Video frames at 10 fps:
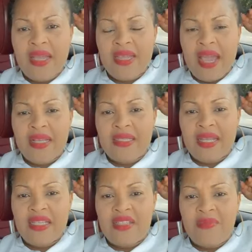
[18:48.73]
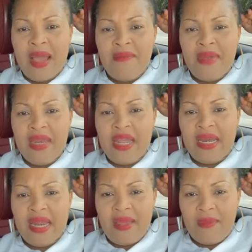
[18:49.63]
Yes, it's my
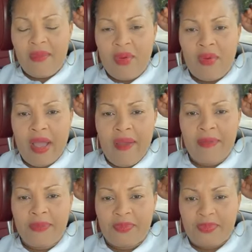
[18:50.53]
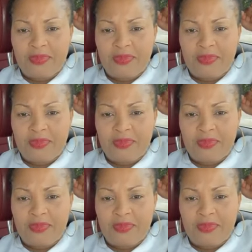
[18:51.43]
median name, okay?